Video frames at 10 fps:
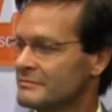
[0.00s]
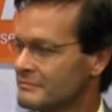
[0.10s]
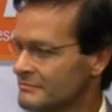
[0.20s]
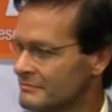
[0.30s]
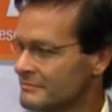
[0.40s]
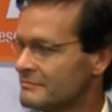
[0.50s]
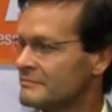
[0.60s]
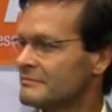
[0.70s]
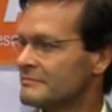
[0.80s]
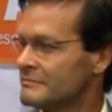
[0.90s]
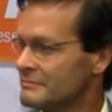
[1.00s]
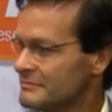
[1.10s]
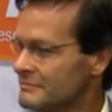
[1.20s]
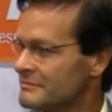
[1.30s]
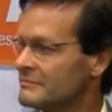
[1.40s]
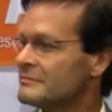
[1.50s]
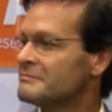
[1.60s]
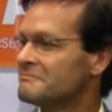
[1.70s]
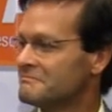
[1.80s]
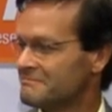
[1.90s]

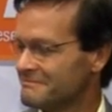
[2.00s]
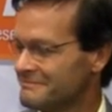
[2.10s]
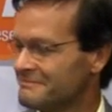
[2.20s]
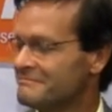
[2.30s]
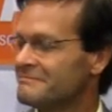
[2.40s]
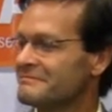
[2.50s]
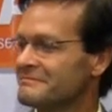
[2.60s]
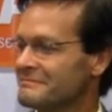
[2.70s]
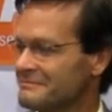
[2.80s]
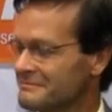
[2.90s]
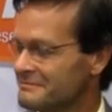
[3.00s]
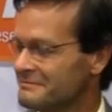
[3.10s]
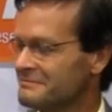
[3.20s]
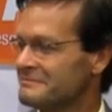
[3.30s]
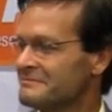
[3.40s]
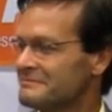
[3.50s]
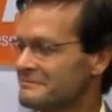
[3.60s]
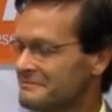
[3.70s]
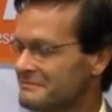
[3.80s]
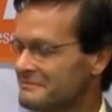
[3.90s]

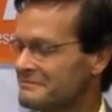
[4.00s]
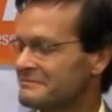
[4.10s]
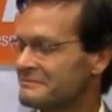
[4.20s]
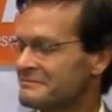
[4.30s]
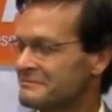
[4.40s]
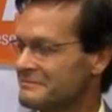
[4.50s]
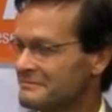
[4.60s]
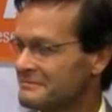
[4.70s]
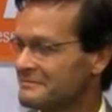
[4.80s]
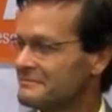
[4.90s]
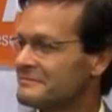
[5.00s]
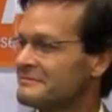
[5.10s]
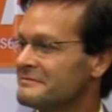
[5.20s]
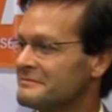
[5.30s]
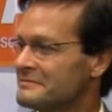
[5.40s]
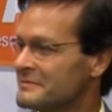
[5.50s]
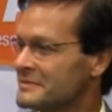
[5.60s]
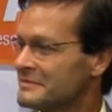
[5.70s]
(silent)